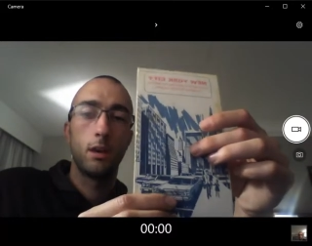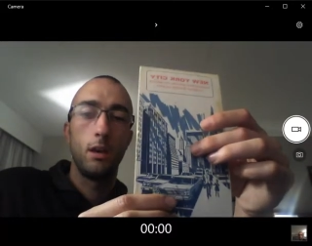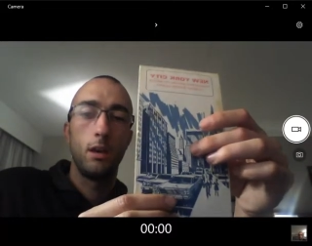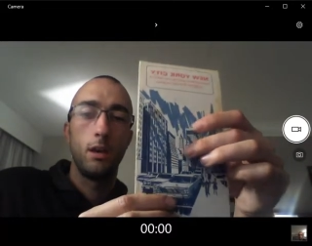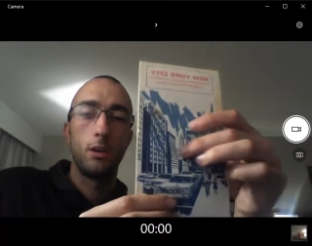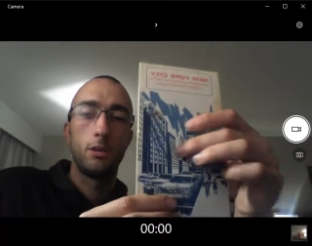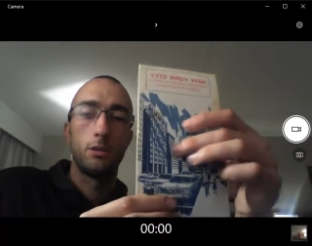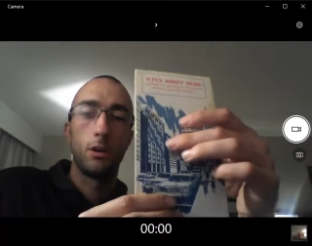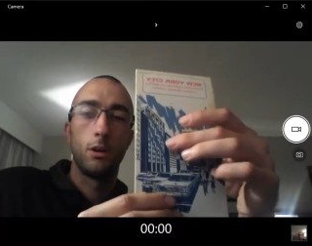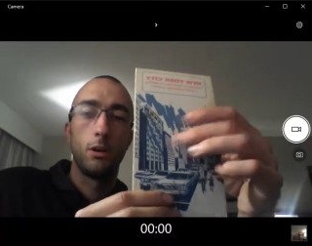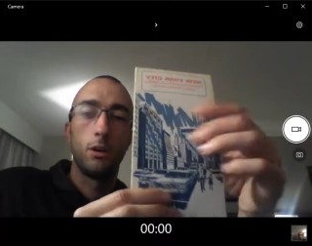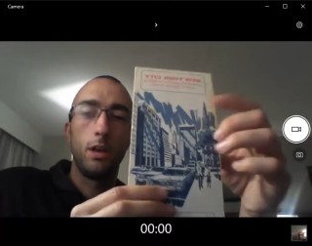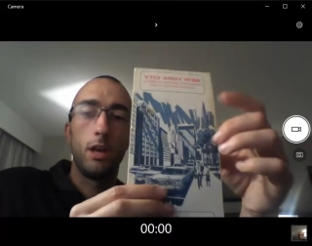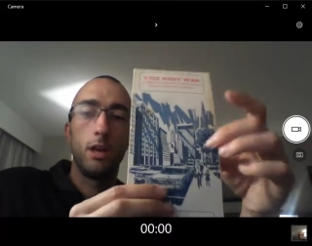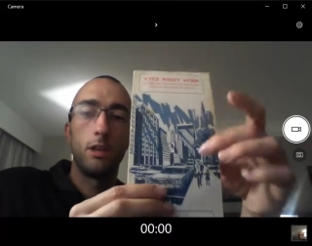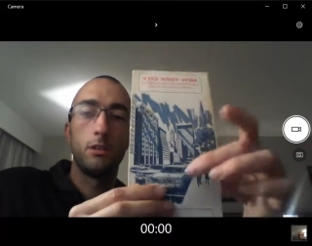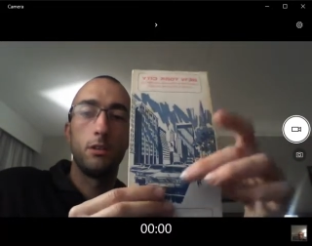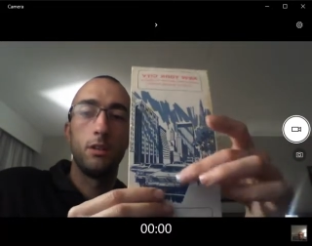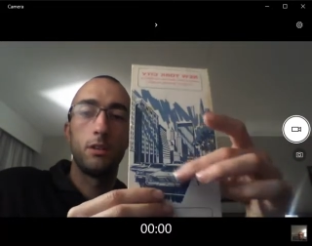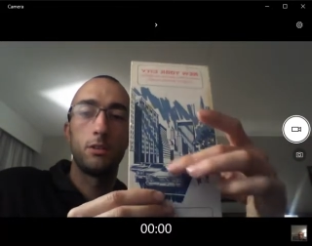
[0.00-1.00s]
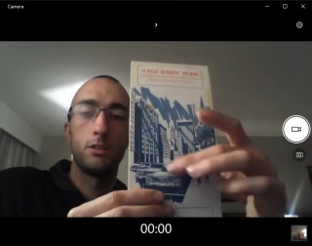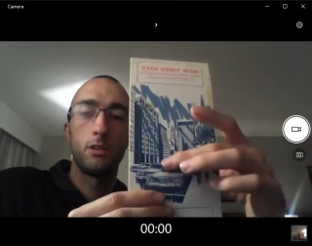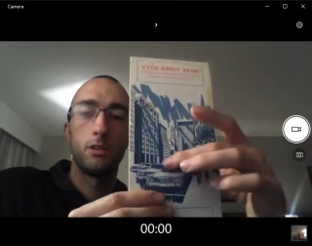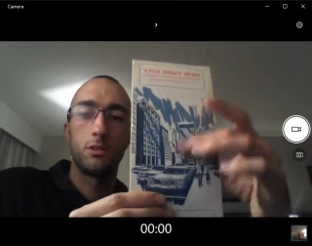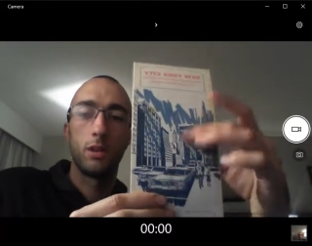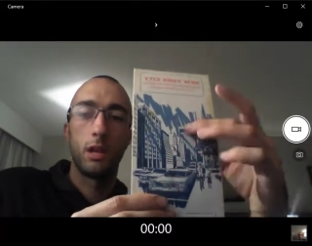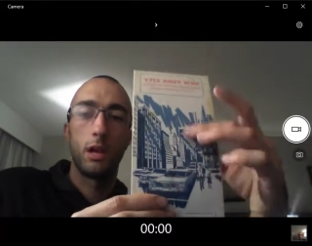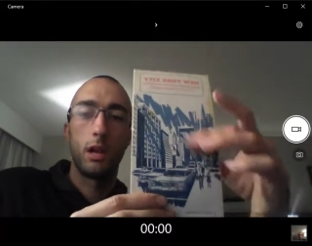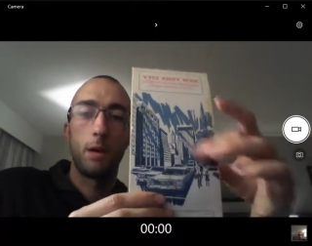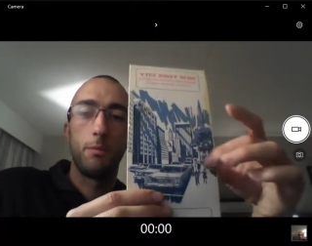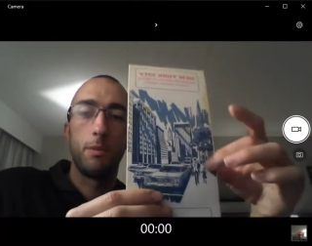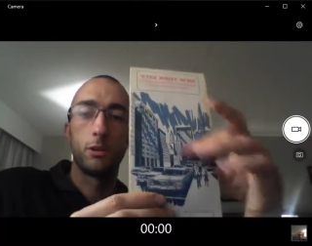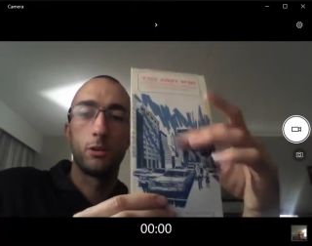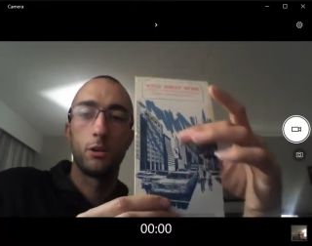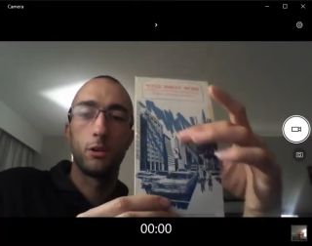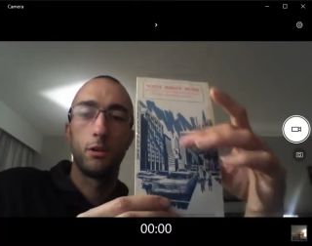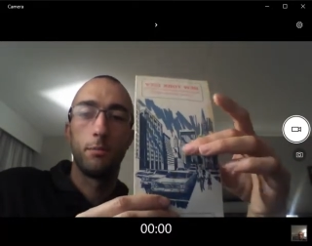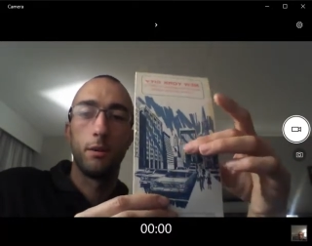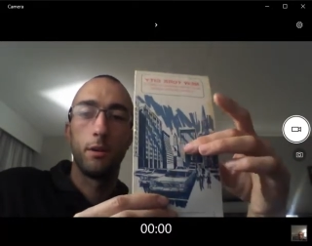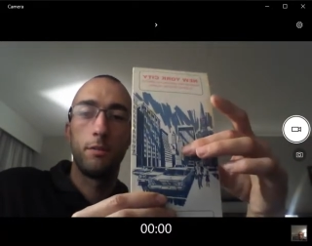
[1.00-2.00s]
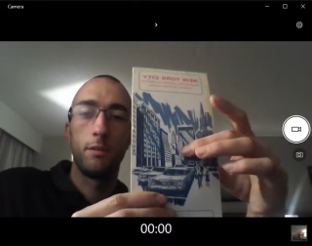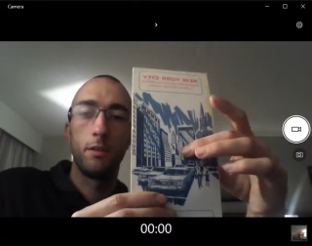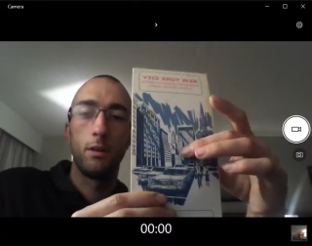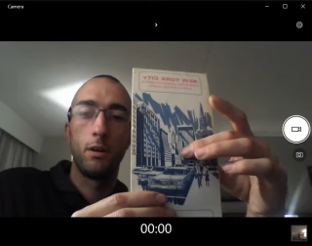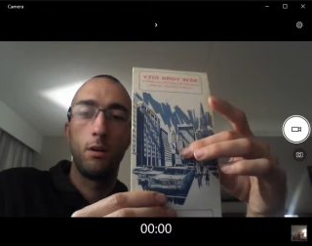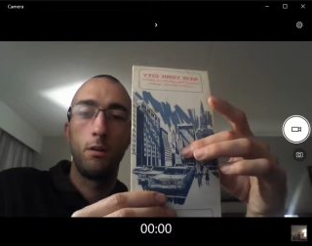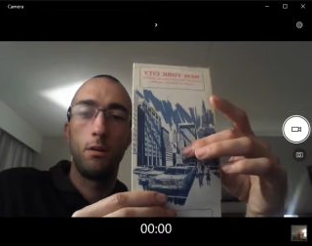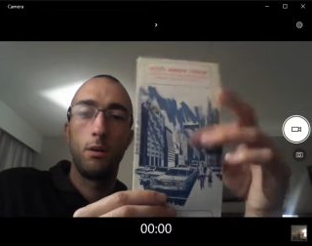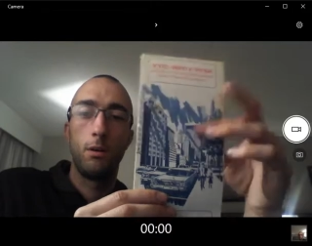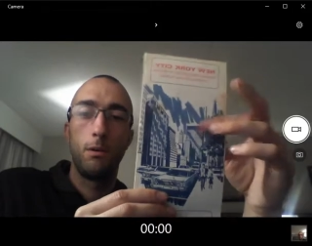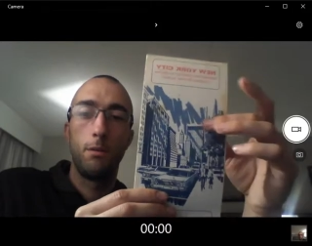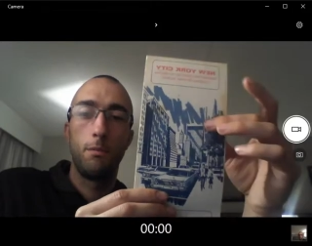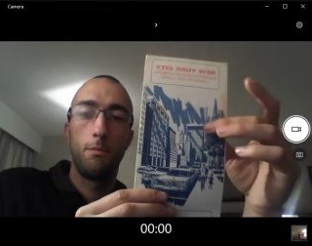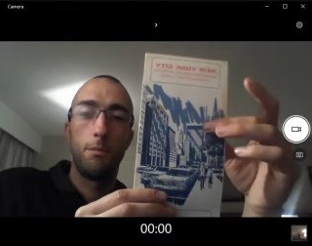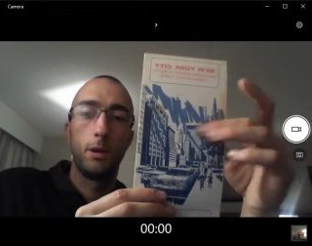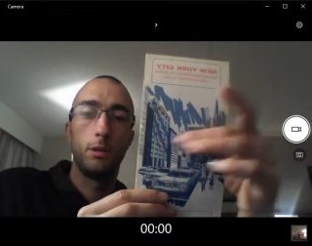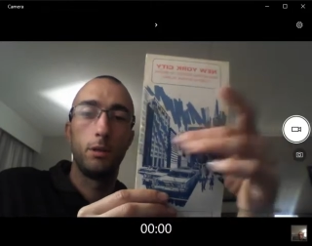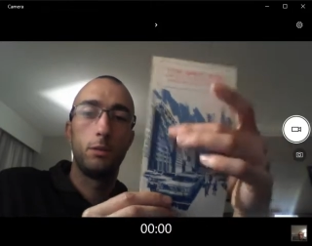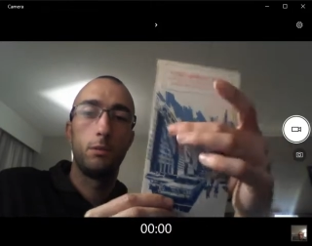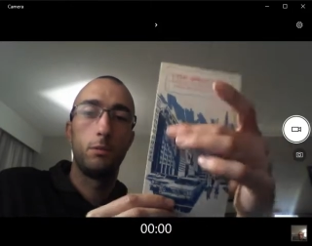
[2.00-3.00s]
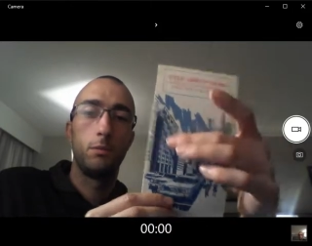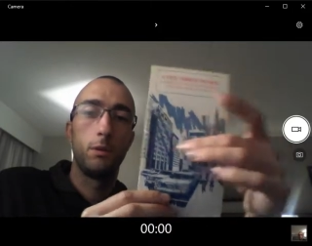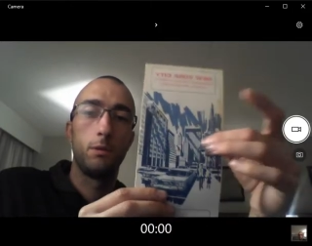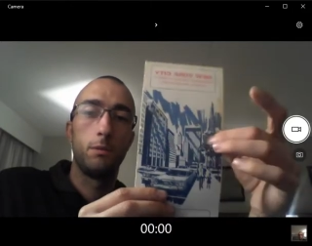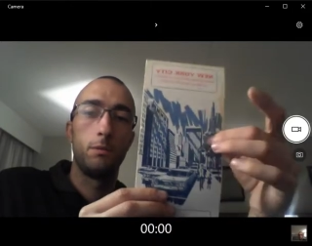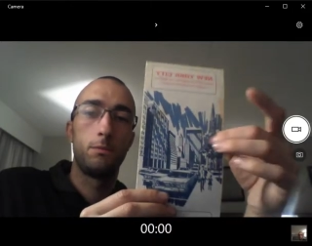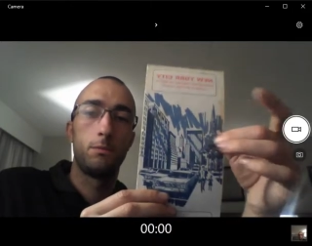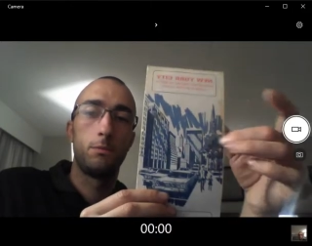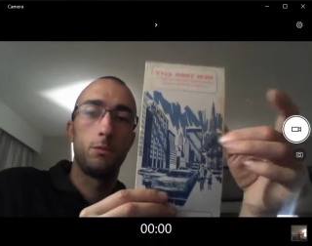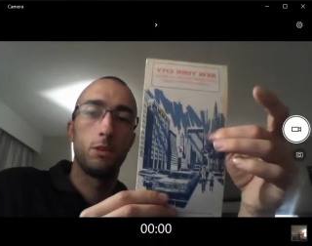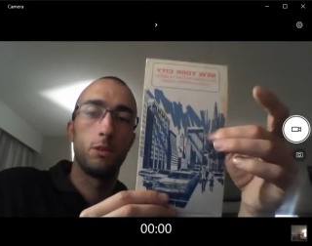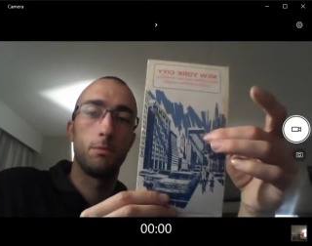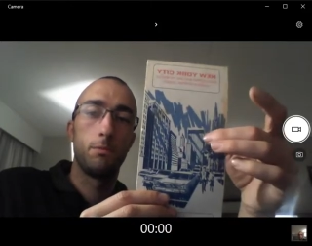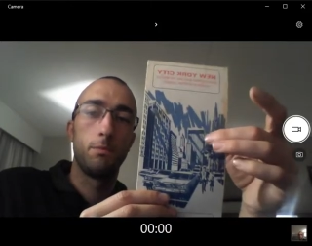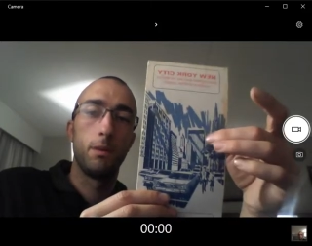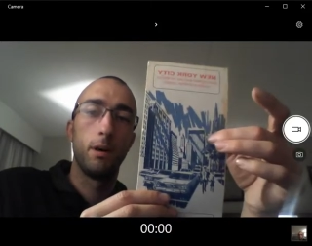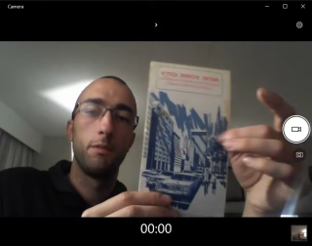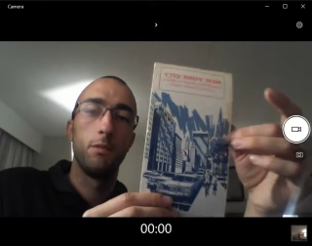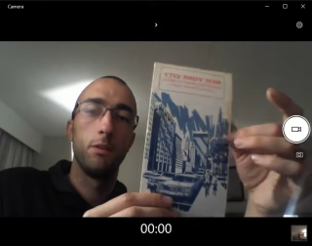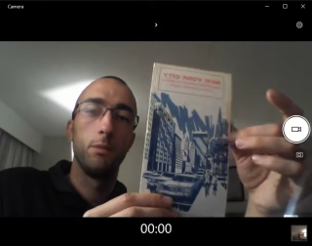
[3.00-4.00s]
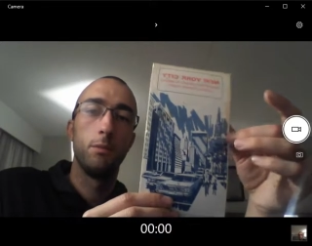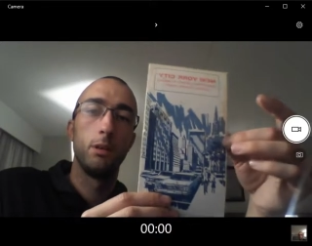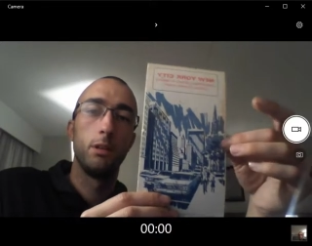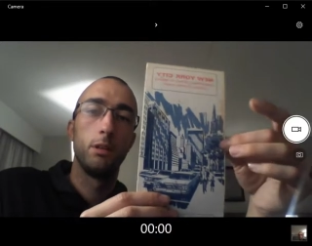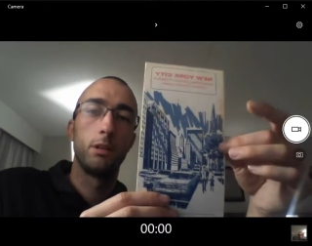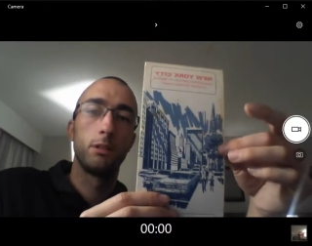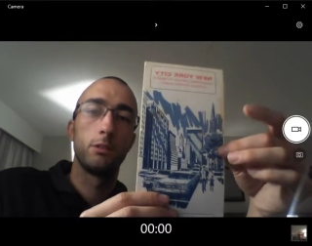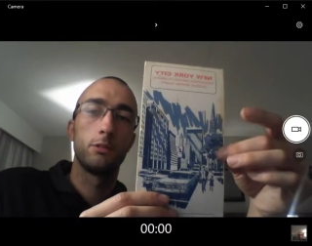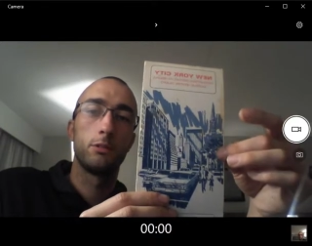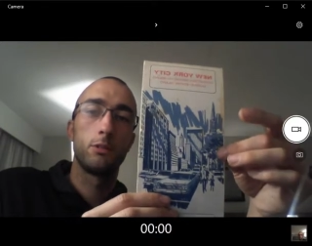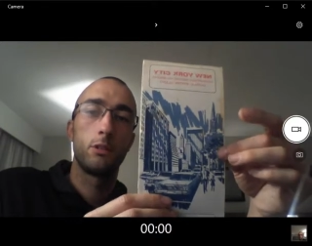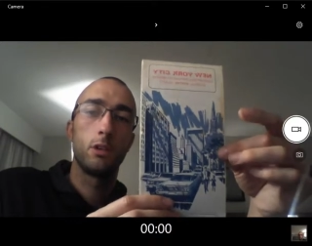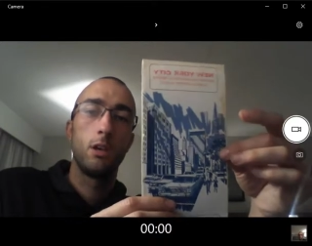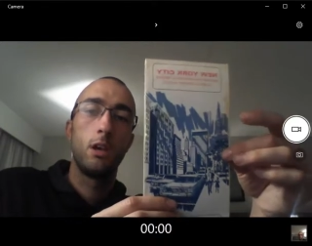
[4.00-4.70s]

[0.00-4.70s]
So it, this is like a picture of Buffalo, but with just Buffalo buildings.